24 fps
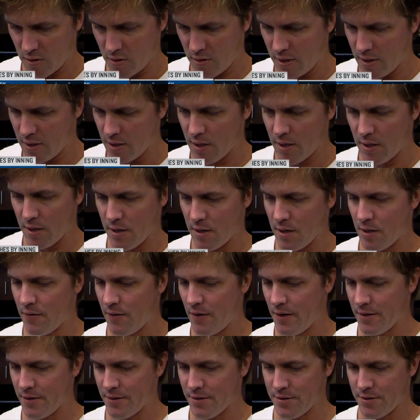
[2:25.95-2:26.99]
Yeah,
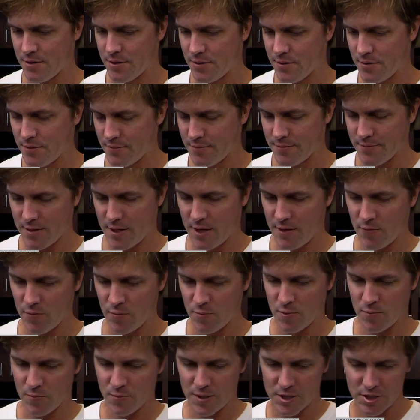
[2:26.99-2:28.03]
I
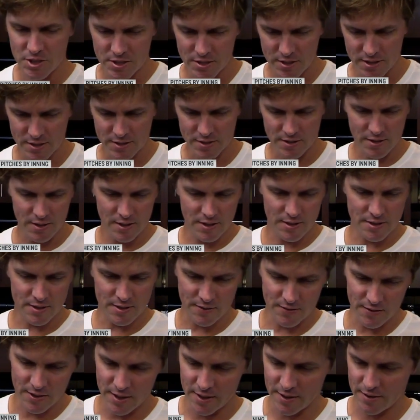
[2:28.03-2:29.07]
haven't been pitching as good as
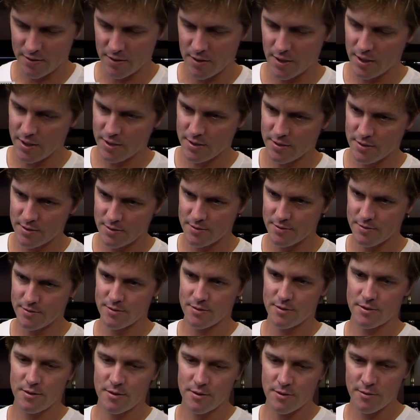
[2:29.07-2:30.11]
I'd like the last
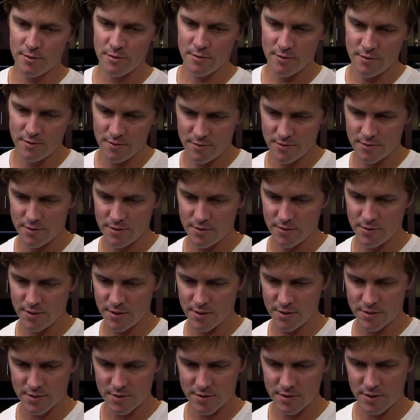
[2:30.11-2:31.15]
two
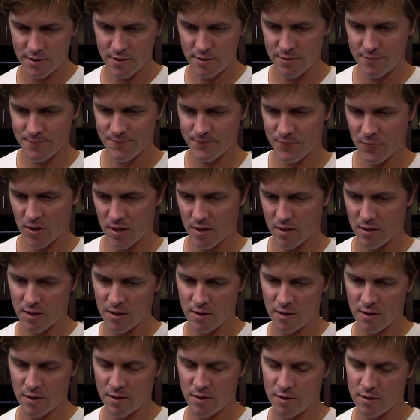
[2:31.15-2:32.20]
years or so,
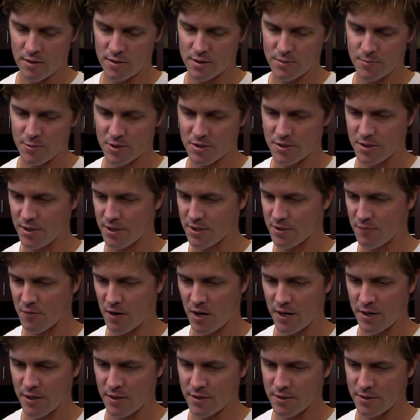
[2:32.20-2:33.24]
and especially against
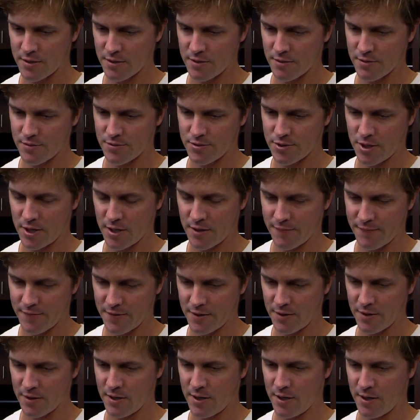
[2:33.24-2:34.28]
righties. So trying to
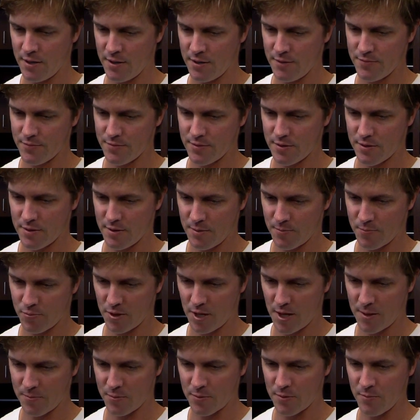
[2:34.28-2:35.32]
figure out a
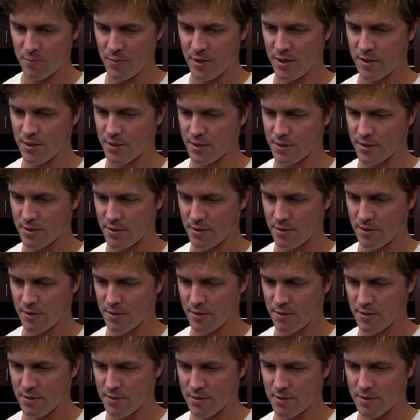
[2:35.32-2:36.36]
proper mix
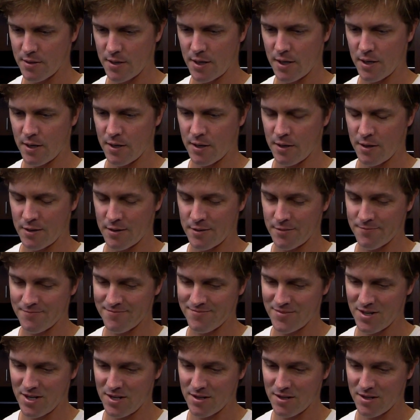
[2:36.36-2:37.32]
and.